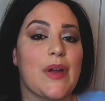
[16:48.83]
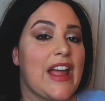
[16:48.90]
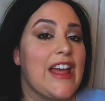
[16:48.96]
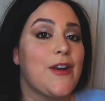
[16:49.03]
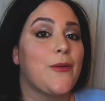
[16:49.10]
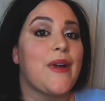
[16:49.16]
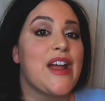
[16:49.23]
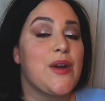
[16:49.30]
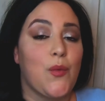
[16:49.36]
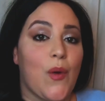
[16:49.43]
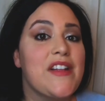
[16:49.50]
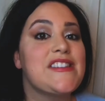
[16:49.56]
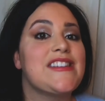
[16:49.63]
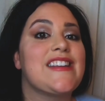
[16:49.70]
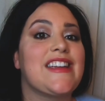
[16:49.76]
iterate
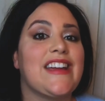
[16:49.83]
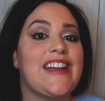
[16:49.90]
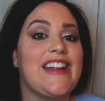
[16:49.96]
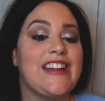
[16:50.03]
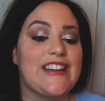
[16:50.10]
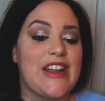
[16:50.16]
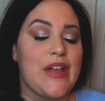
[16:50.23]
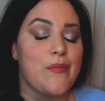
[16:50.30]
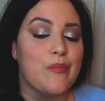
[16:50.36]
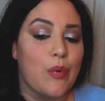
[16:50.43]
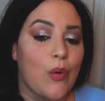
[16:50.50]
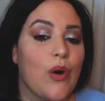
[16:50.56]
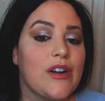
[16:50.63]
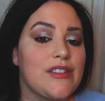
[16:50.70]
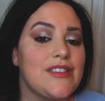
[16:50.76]
once again.
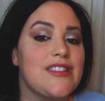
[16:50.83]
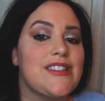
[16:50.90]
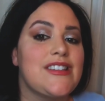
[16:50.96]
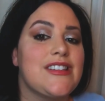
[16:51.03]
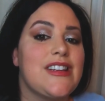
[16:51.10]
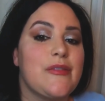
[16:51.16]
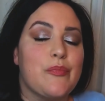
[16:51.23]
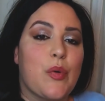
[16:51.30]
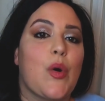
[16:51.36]
Important